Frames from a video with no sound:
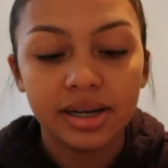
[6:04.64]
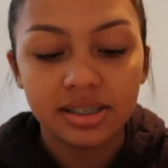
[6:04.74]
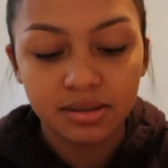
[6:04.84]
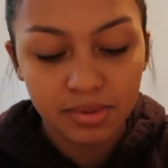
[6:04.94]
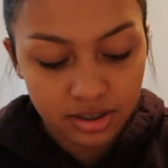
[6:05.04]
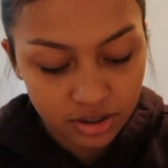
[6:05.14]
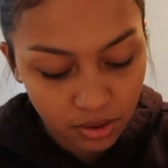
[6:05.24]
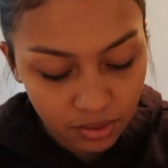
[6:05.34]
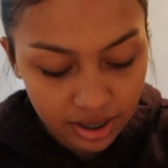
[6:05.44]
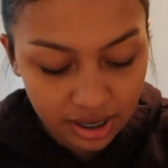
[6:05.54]
It smells
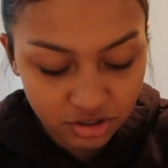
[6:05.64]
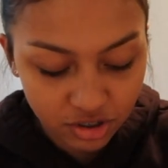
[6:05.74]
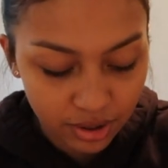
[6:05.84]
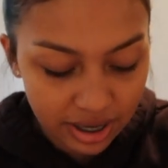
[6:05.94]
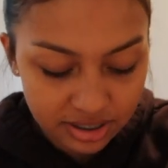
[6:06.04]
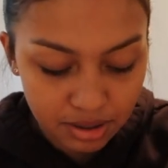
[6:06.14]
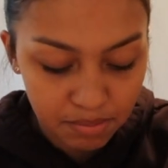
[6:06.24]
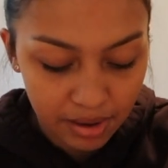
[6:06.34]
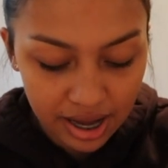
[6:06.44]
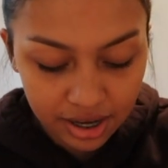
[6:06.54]
so good. I'll show you guys the
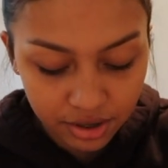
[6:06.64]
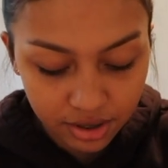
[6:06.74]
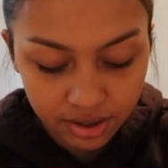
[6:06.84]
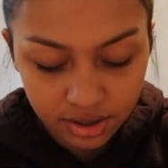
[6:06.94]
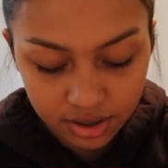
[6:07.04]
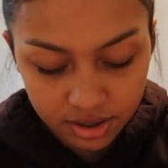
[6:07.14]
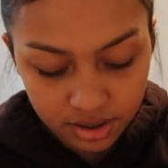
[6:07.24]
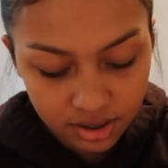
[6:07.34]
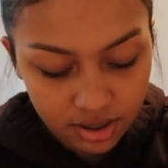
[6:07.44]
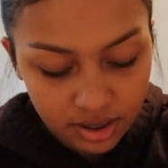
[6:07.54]
bottle.
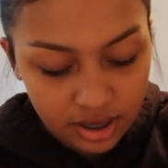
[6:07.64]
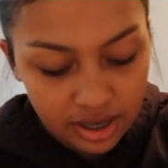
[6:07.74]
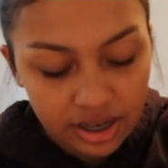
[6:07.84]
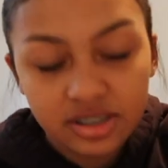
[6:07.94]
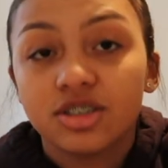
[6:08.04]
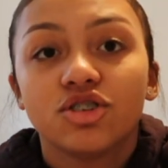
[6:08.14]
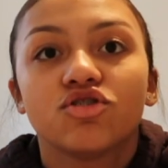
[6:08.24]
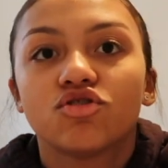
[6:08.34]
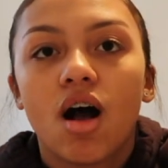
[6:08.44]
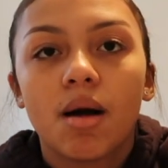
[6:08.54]
It's such a
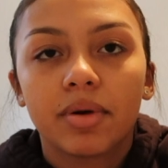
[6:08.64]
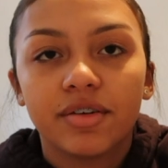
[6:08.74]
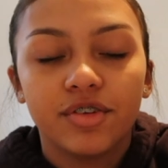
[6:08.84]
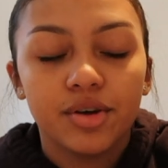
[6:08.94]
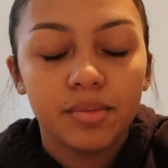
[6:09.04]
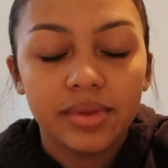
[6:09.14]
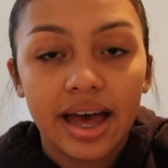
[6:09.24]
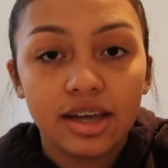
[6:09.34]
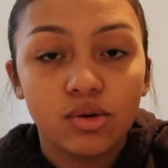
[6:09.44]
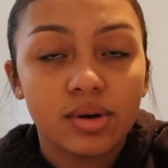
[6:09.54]
strong perfume
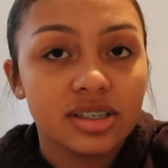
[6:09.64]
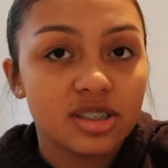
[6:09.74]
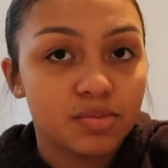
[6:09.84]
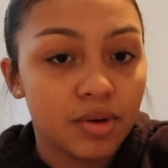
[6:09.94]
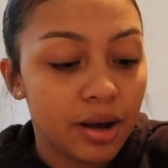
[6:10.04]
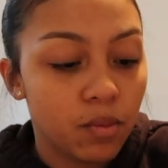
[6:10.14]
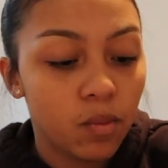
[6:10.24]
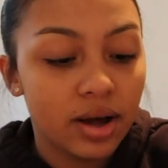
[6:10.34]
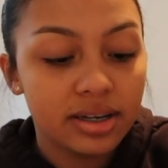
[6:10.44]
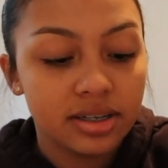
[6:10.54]
that you can spray
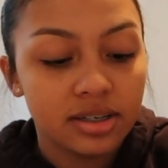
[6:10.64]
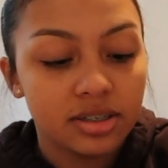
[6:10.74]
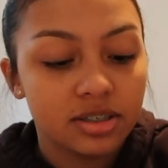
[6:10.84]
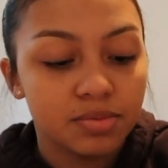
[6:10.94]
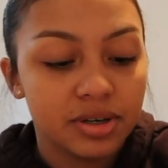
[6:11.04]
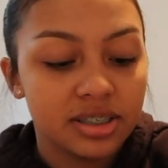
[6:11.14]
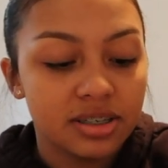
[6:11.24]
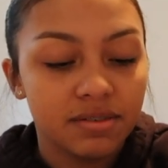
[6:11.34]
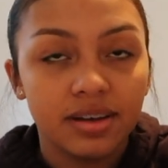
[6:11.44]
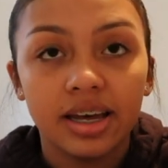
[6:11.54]
one spritz
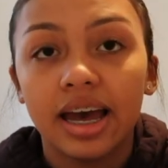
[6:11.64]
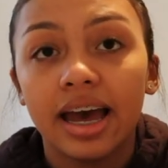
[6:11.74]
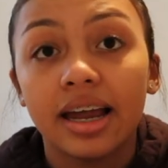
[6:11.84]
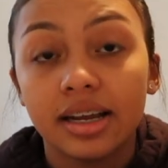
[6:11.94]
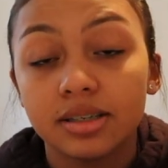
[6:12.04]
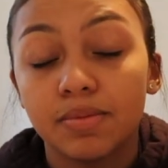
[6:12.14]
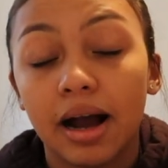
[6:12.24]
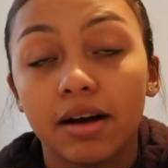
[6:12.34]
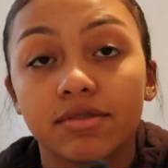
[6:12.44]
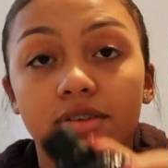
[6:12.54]
of it and it's
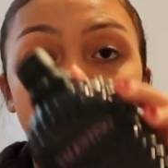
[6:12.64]
powerful